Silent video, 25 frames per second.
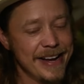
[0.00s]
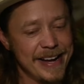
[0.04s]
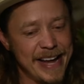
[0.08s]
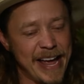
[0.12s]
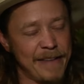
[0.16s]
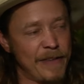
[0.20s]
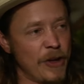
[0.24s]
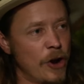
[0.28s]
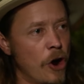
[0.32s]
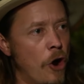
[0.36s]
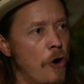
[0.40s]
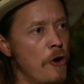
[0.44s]

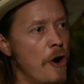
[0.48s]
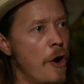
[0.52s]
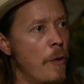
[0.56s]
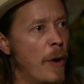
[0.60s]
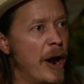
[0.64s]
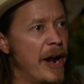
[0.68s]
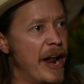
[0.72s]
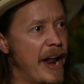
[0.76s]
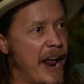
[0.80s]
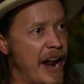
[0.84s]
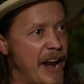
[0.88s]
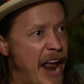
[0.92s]
If you don't know
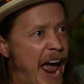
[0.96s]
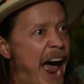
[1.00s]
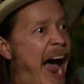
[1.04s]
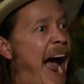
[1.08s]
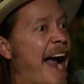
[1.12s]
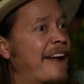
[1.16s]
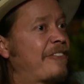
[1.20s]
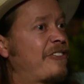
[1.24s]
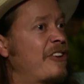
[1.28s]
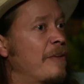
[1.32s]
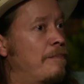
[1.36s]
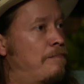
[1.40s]
what an
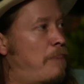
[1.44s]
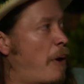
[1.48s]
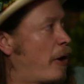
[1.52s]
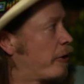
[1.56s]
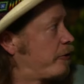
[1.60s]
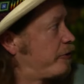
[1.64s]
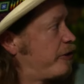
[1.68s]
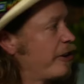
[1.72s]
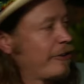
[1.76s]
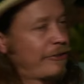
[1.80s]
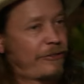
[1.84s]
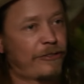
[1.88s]
active
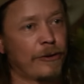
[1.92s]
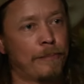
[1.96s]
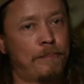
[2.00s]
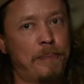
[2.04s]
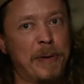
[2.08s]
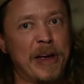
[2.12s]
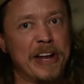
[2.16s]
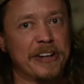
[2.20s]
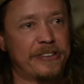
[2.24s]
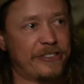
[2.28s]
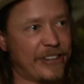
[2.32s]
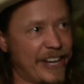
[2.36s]

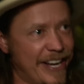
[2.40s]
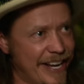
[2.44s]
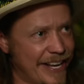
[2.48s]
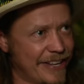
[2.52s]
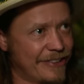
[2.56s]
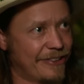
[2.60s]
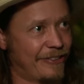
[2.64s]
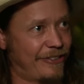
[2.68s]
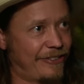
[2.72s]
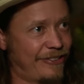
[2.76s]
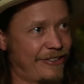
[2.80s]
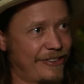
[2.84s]
participant
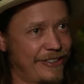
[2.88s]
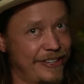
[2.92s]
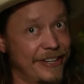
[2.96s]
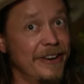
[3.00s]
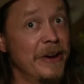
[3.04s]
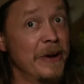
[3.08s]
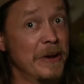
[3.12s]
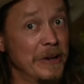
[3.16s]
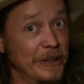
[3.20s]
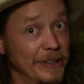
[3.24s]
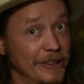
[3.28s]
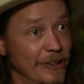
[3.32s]
is,
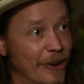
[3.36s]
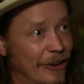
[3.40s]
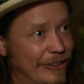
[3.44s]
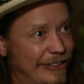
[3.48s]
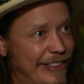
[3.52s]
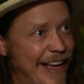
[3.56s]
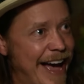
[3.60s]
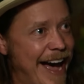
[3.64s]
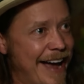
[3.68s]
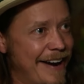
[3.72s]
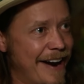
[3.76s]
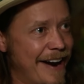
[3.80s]
look that